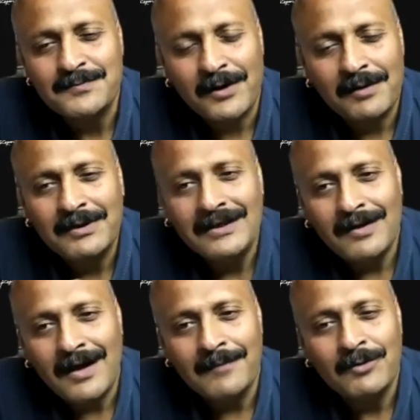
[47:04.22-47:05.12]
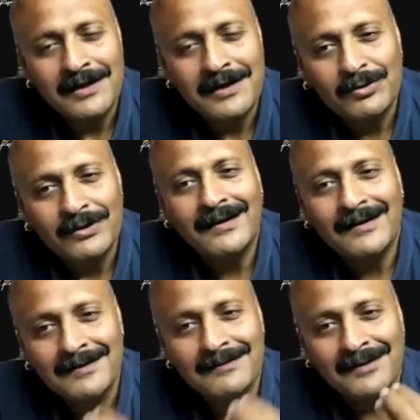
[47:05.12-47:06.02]
probably I'm not able to get
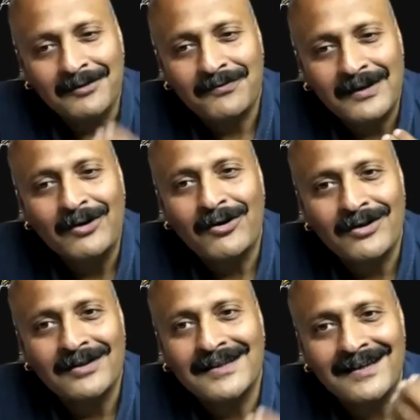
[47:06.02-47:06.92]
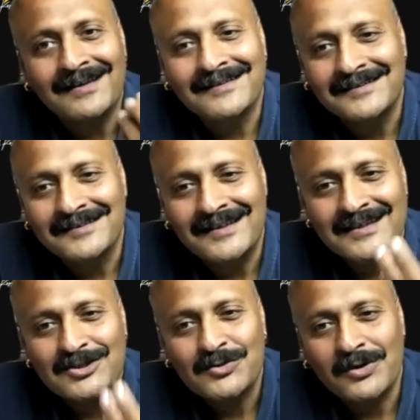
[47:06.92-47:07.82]
a finger on the thing
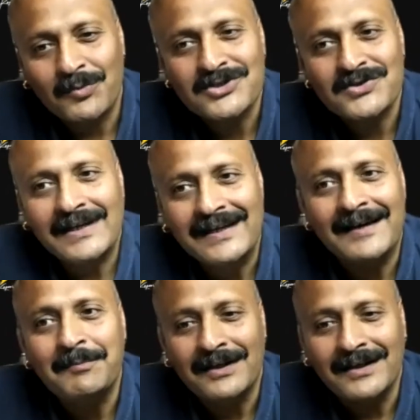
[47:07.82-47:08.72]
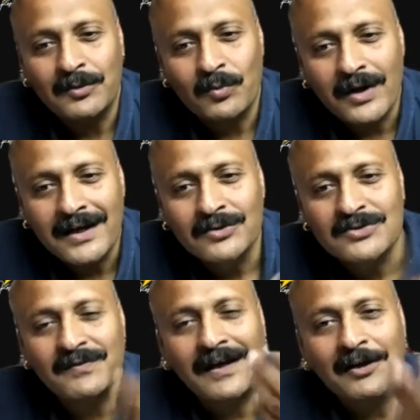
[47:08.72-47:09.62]
as to what's really happening and why
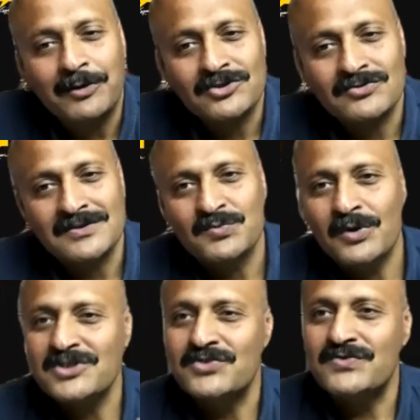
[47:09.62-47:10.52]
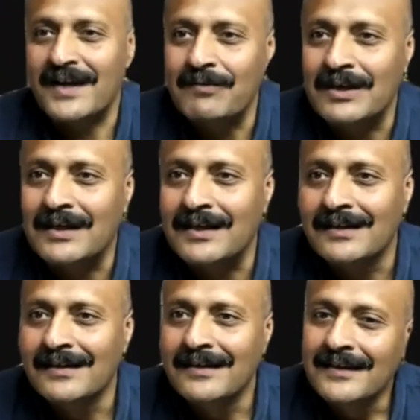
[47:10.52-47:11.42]
those valuations, what's driving it.
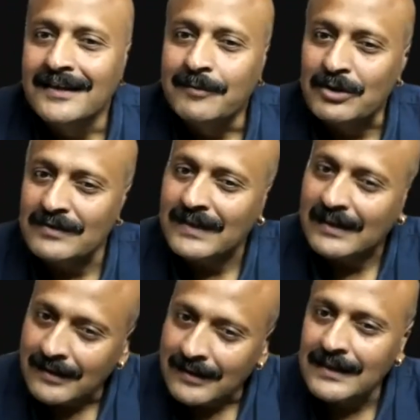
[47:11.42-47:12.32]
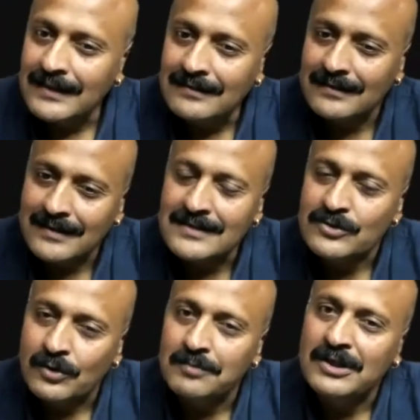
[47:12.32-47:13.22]
Because of that, learning is
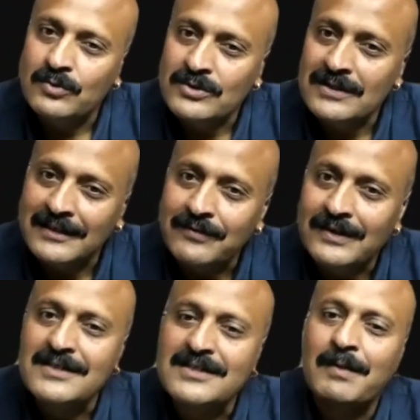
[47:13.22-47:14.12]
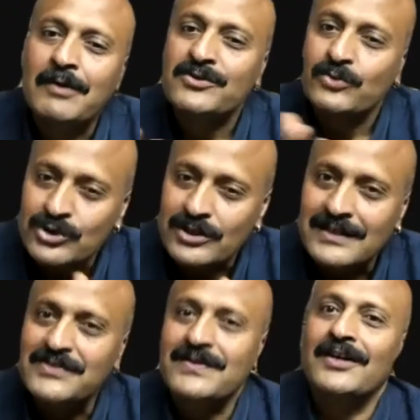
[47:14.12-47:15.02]
going to be hugely different. It's about social
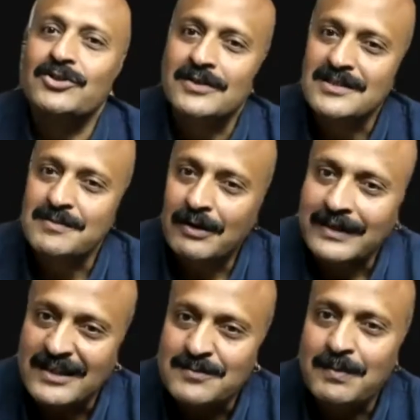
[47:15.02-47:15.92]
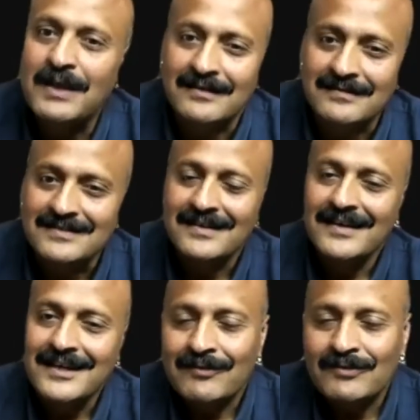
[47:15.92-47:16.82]
interaction. It's about that experience.
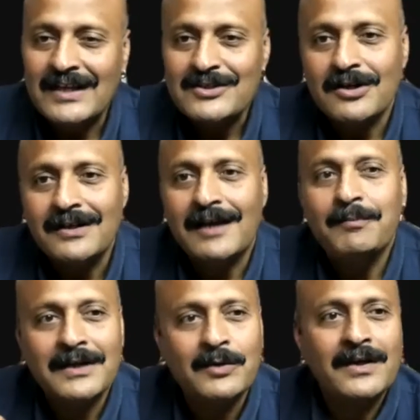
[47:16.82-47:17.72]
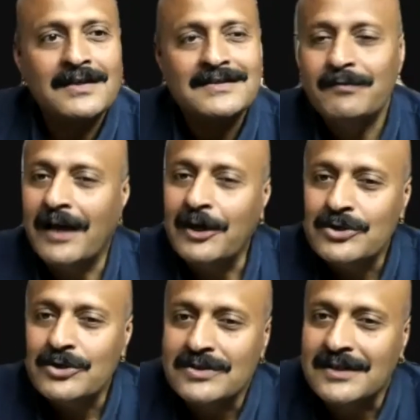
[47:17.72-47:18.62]
If that's not happening, where is that
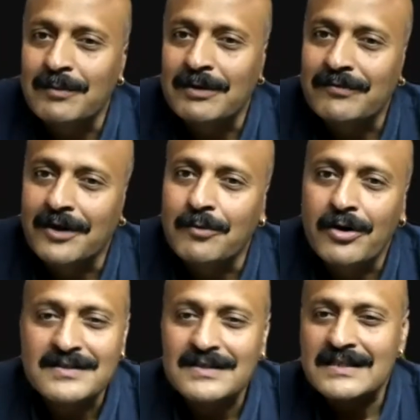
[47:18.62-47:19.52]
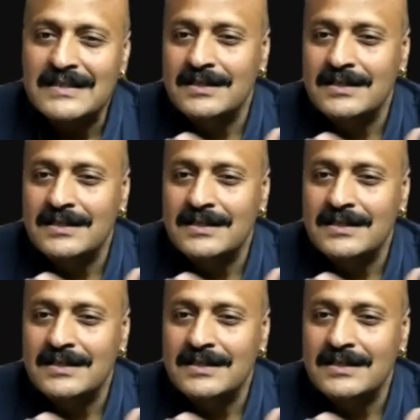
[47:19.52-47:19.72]
valuation coming from, or is it just